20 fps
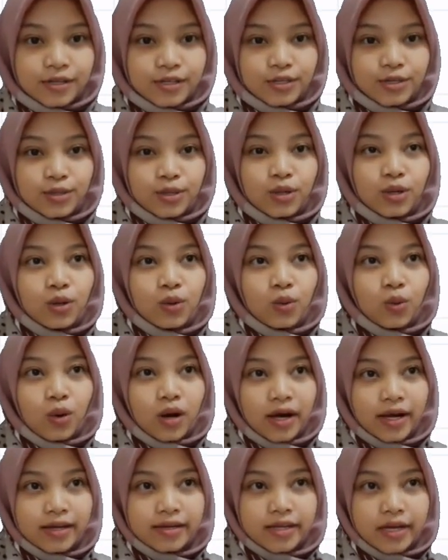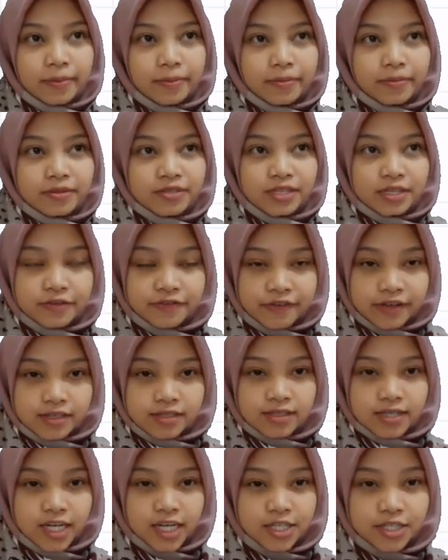So why debt
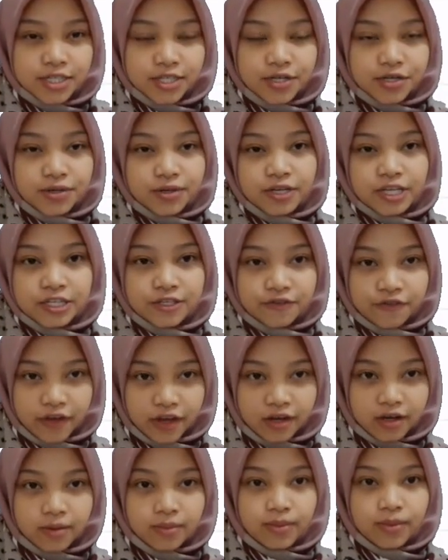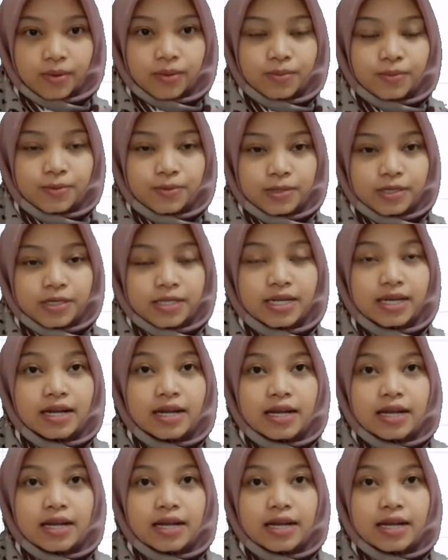service ratio is very popular?